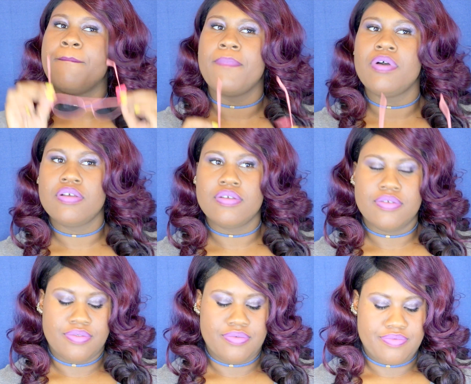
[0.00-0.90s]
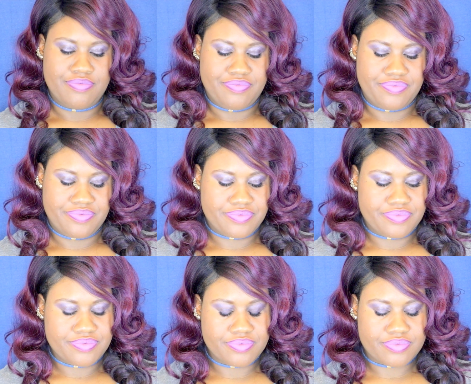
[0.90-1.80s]

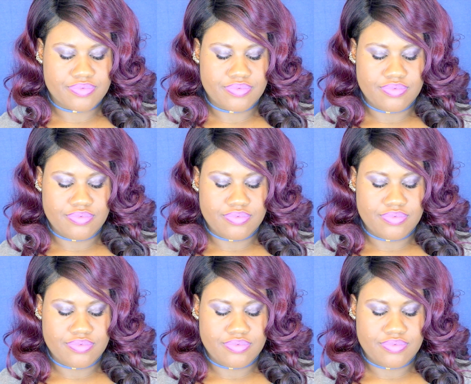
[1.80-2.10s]
(no one is talking)